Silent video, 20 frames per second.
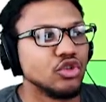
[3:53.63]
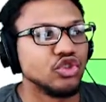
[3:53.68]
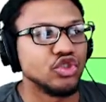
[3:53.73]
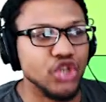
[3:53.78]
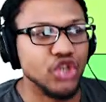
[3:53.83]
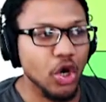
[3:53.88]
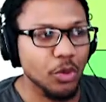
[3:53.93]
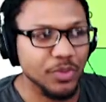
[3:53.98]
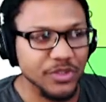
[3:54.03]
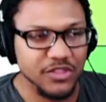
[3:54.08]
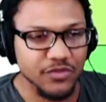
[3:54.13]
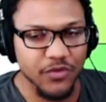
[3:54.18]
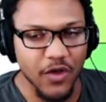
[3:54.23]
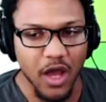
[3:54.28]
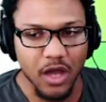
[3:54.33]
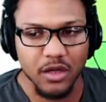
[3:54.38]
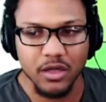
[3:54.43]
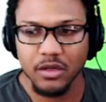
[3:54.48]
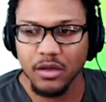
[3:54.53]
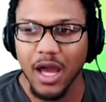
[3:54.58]
Dope as
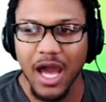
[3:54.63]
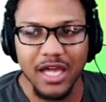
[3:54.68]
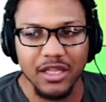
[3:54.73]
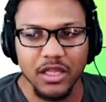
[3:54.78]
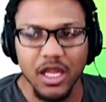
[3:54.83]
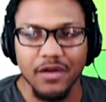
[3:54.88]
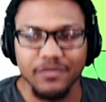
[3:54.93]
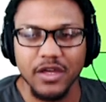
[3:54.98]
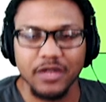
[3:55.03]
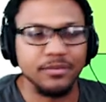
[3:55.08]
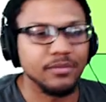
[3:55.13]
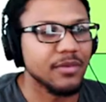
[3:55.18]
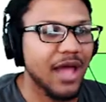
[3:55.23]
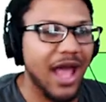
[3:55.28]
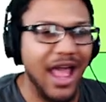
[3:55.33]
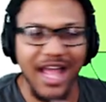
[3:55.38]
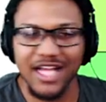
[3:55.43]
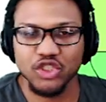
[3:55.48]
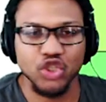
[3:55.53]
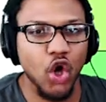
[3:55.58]
fuck. I love it.
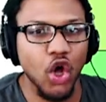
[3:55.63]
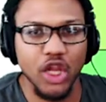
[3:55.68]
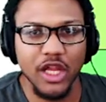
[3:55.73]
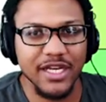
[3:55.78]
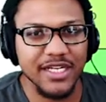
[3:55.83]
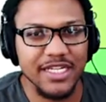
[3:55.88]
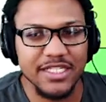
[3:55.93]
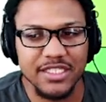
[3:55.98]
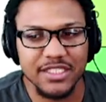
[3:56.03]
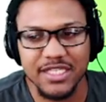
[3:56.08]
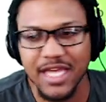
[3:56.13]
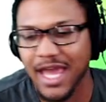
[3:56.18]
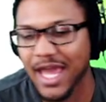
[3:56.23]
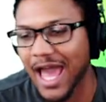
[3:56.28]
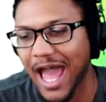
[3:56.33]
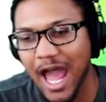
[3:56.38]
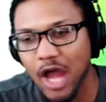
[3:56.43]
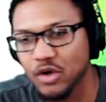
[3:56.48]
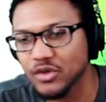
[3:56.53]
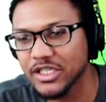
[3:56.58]
That's all I need to say.
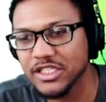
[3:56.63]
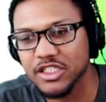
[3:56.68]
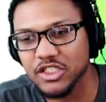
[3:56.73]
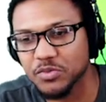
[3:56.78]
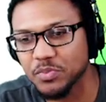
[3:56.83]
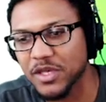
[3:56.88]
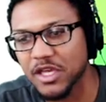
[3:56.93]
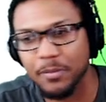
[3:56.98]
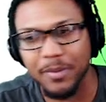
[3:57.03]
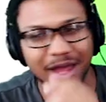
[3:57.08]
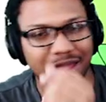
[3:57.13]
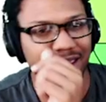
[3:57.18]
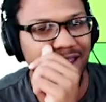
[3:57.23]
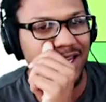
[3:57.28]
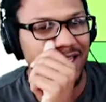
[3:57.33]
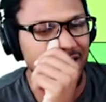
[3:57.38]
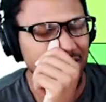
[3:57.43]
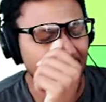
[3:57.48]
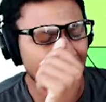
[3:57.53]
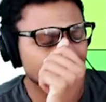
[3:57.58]
I don't need to speak about
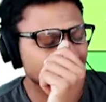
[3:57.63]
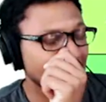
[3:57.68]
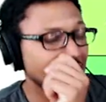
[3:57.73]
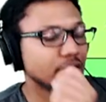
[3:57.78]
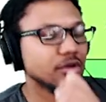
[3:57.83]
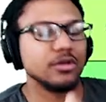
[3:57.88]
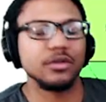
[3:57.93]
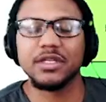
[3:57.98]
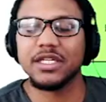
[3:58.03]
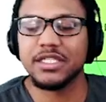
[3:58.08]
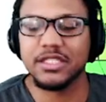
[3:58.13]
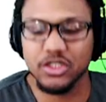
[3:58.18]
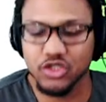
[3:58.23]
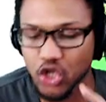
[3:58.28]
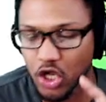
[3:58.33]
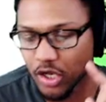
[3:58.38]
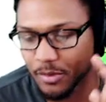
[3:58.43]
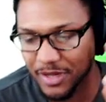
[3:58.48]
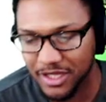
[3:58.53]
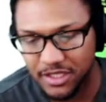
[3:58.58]
anything else. I don't need to
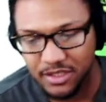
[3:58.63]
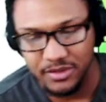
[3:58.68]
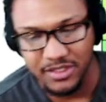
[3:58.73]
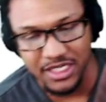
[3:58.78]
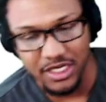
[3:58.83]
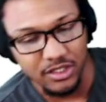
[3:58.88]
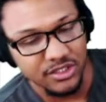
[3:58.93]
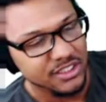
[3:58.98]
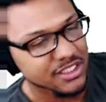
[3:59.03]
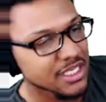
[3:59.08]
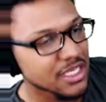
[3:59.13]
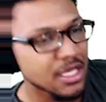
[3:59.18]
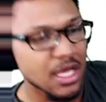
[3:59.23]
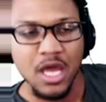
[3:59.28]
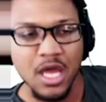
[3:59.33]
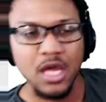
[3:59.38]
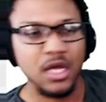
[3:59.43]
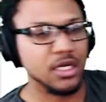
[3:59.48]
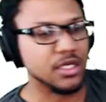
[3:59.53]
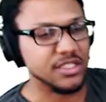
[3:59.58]
talk about the DLC
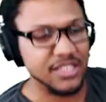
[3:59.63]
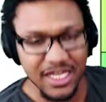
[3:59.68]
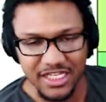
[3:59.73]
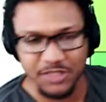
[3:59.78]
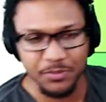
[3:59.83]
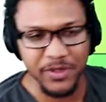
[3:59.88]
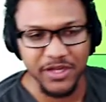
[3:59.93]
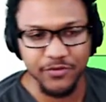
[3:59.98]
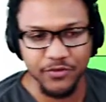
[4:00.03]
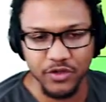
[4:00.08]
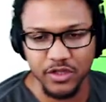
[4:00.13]
because they speak for